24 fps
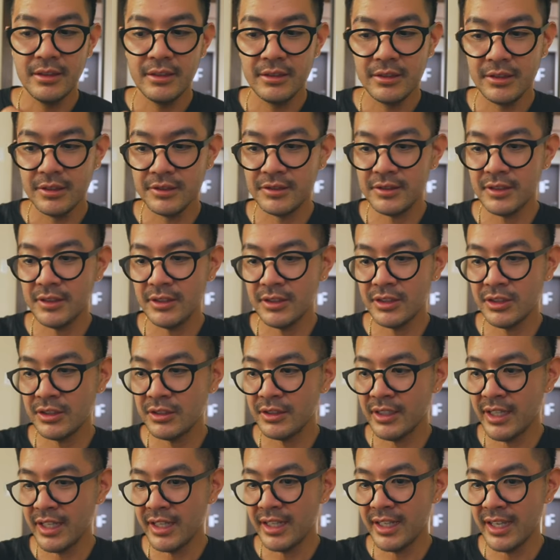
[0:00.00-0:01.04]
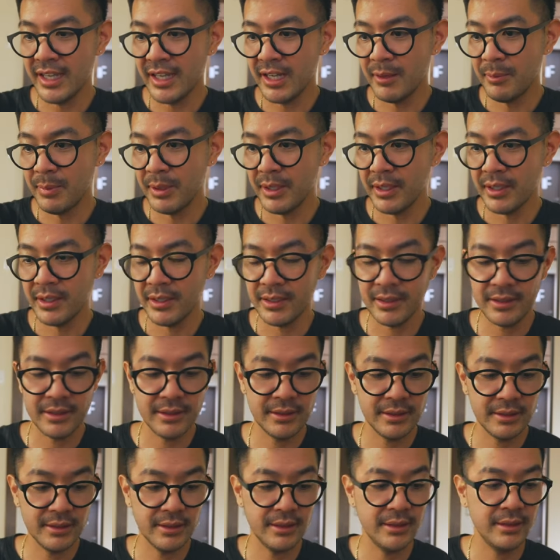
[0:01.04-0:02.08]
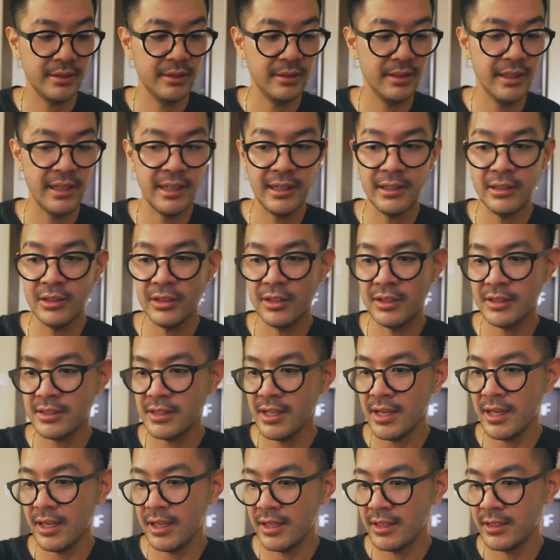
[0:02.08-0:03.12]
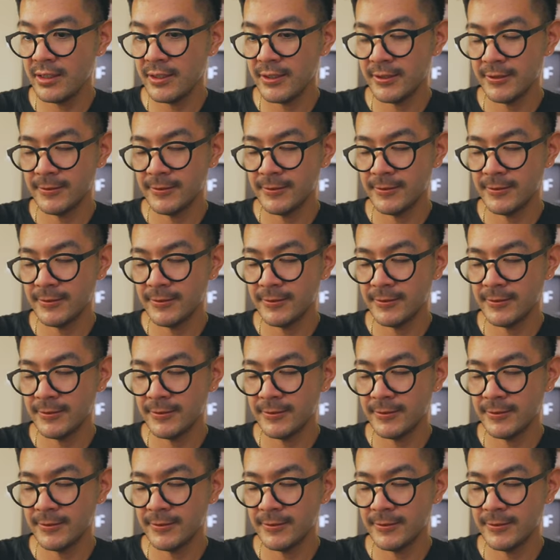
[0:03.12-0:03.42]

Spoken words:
Just a little nightcap. Had a long day.